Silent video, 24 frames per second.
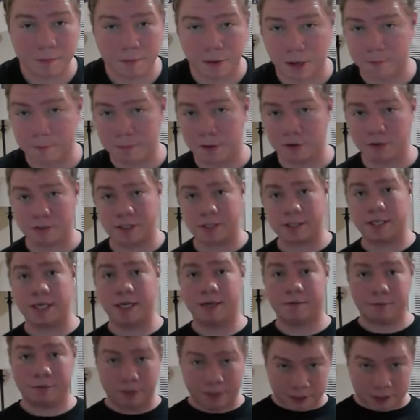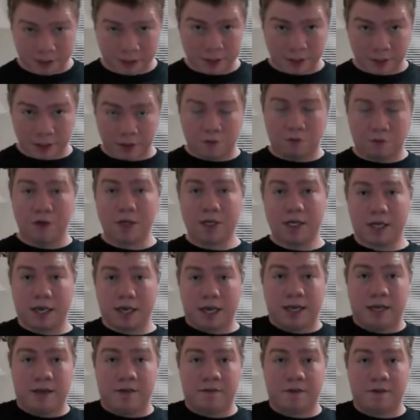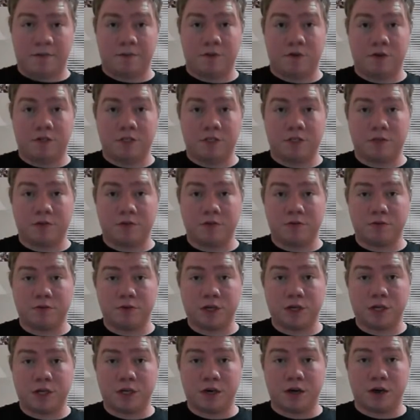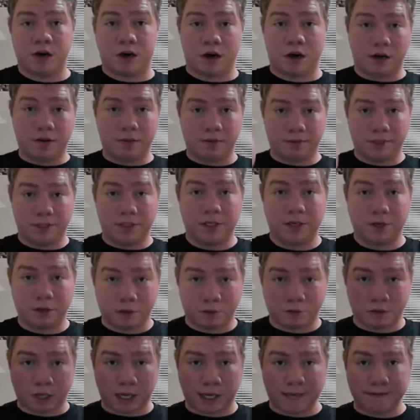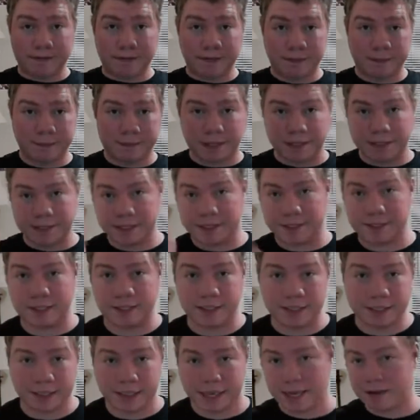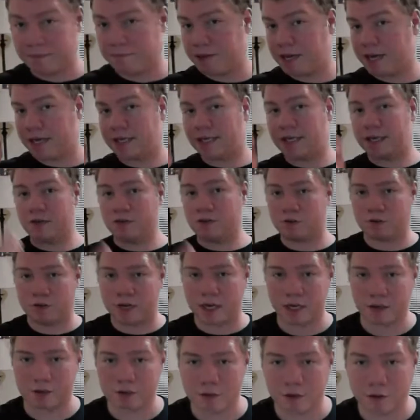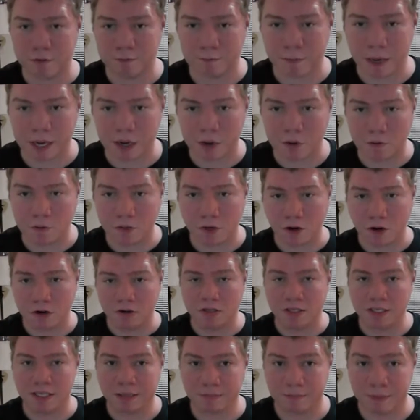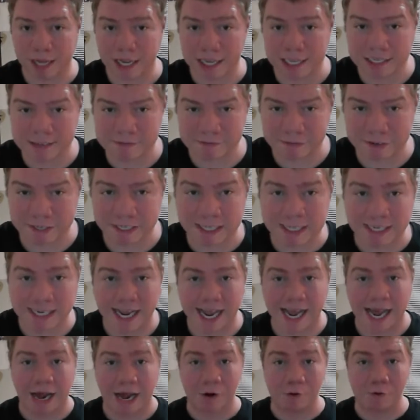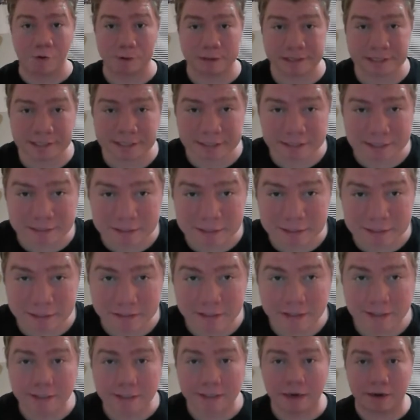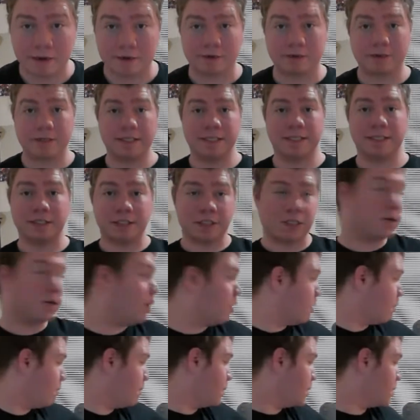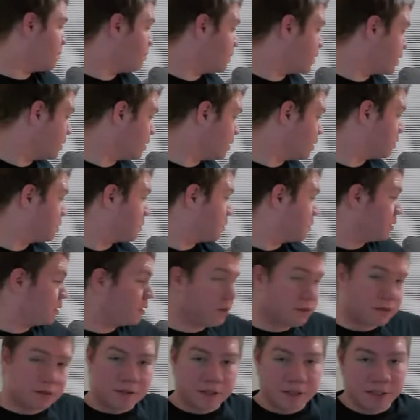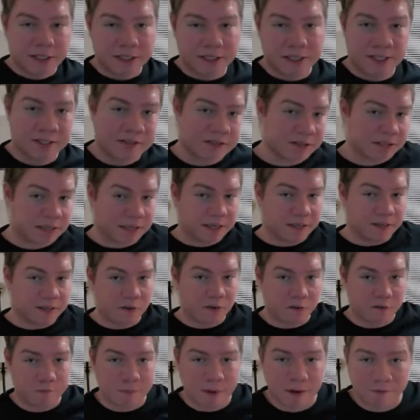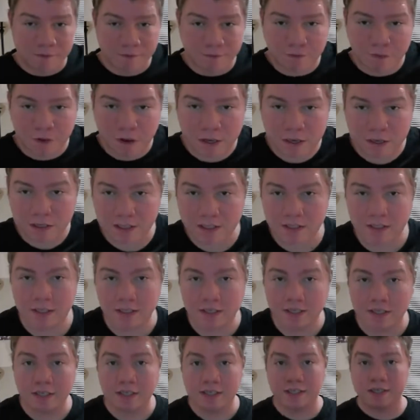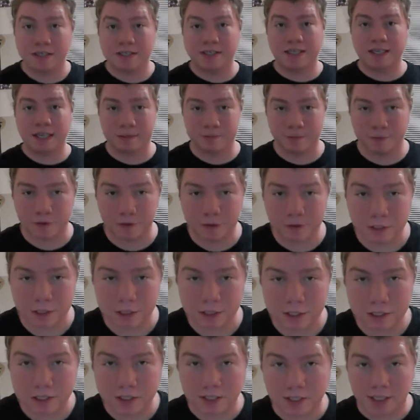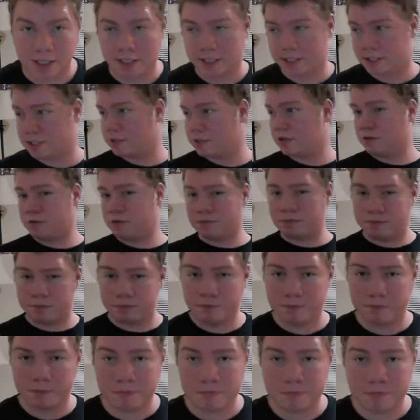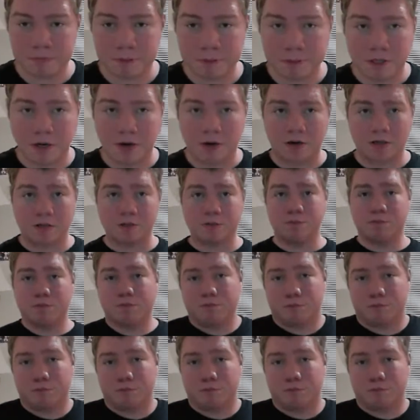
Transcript: But I posted there because, hey, if I'm going to do live streams like this, I need to have background of my own art in my freaking house, other than the garbage, which is literally this taking over my fucking table, and guard.